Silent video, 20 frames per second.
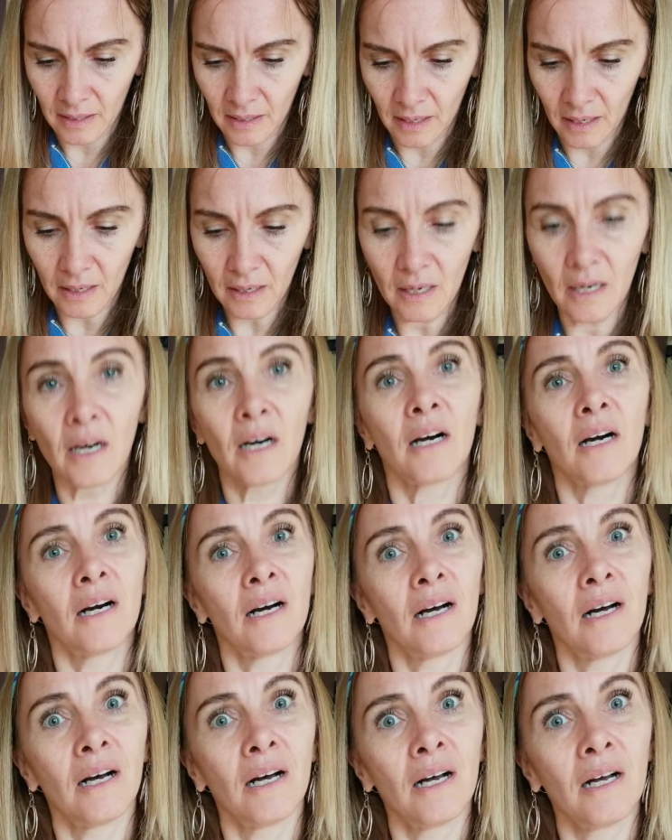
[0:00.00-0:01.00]
Oh,
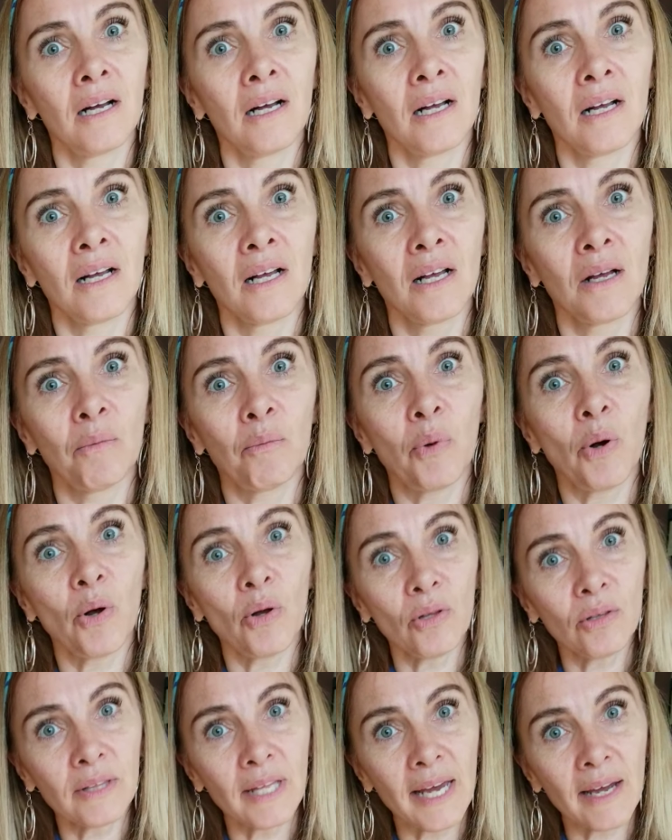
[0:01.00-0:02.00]

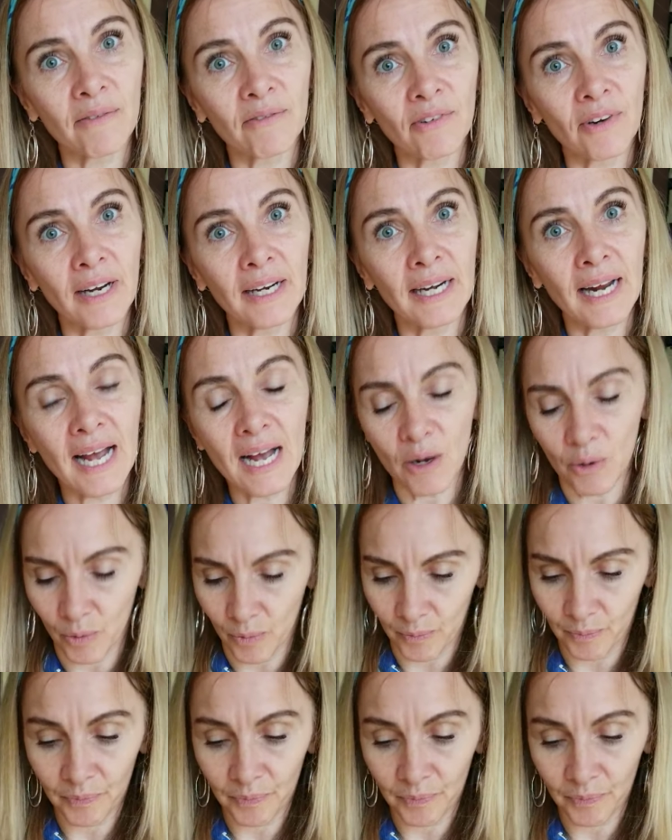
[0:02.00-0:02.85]
pulled that right out.